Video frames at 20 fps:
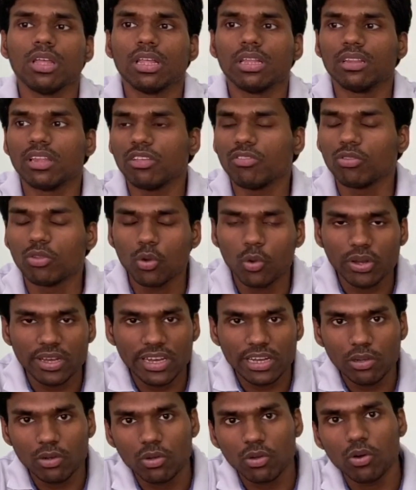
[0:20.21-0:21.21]
There's no
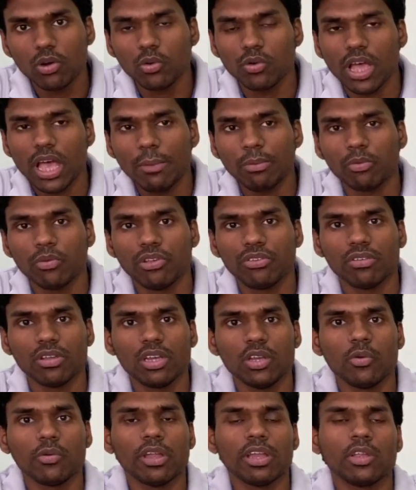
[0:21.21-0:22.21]
need to go to app switcher,
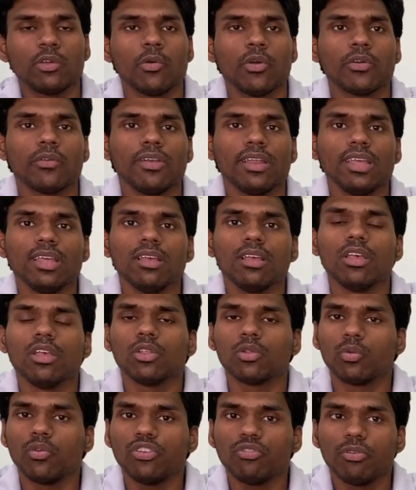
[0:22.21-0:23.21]
you can quickly
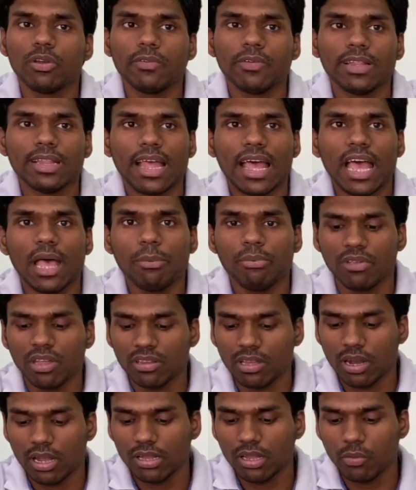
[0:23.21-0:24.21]
switch between the apps in
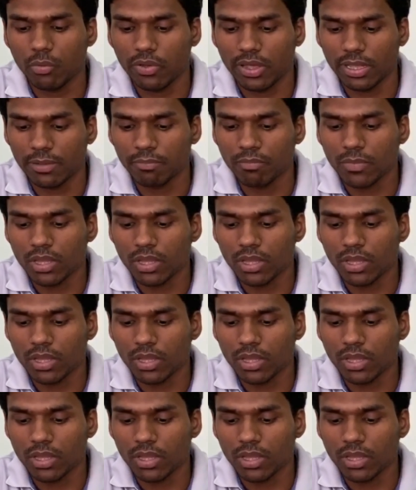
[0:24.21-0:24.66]
another way.